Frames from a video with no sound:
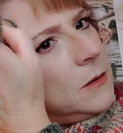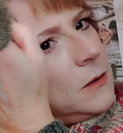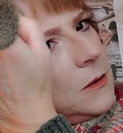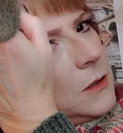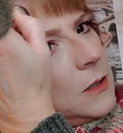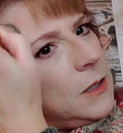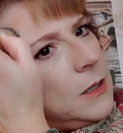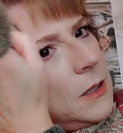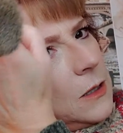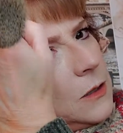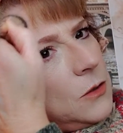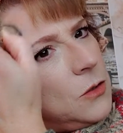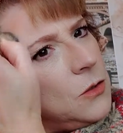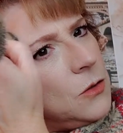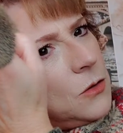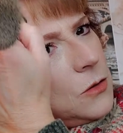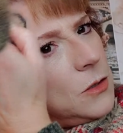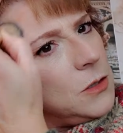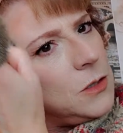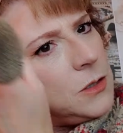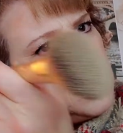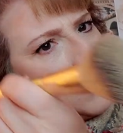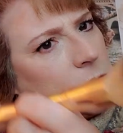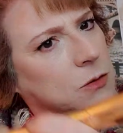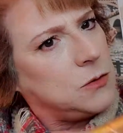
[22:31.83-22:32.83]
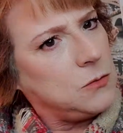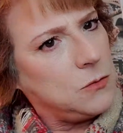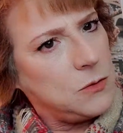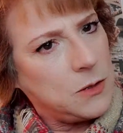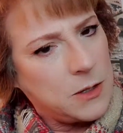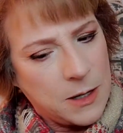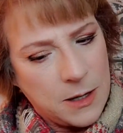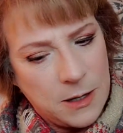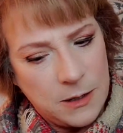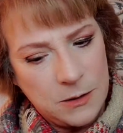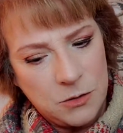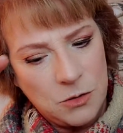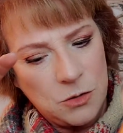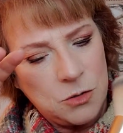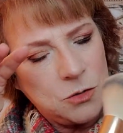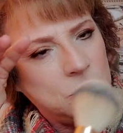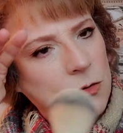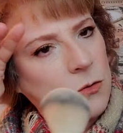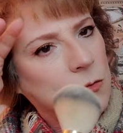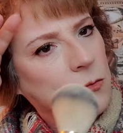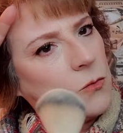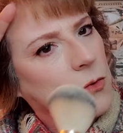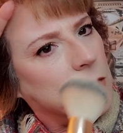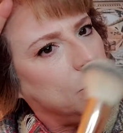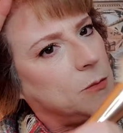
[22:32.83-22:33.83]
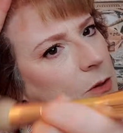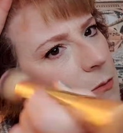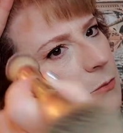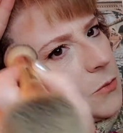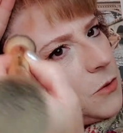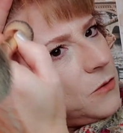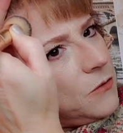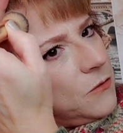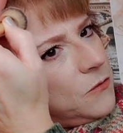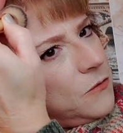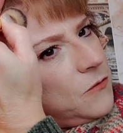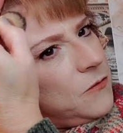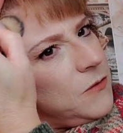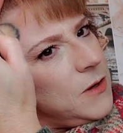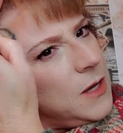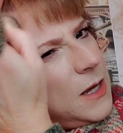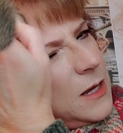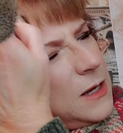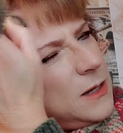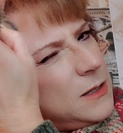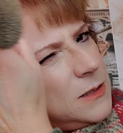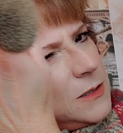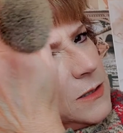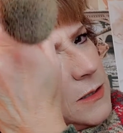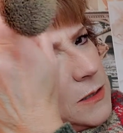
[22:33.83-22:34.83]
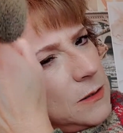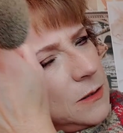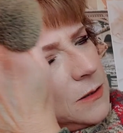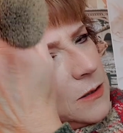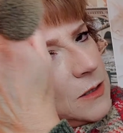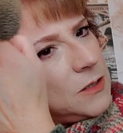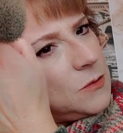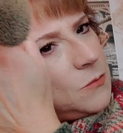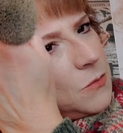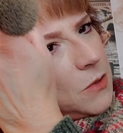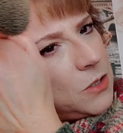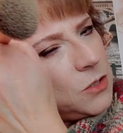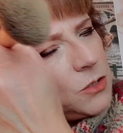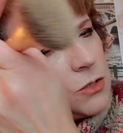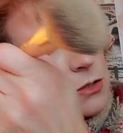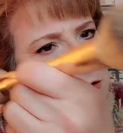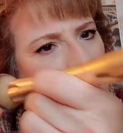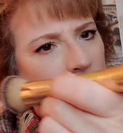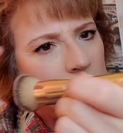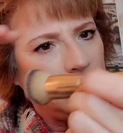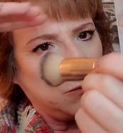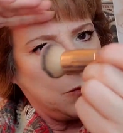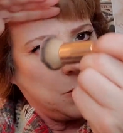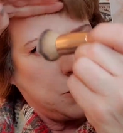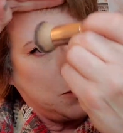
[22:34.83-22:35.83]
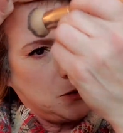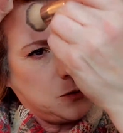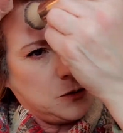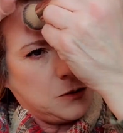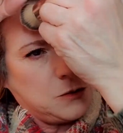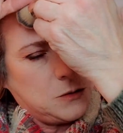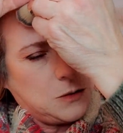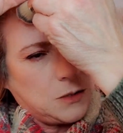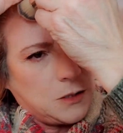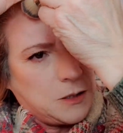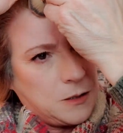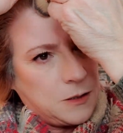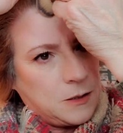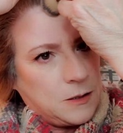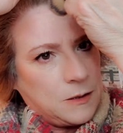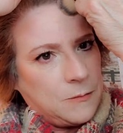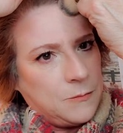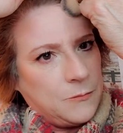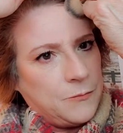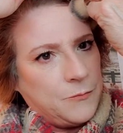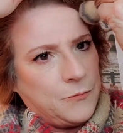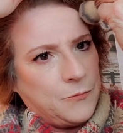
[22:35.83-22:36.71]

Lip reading: And you're going to do that just to warm up your face, especially in the winter time.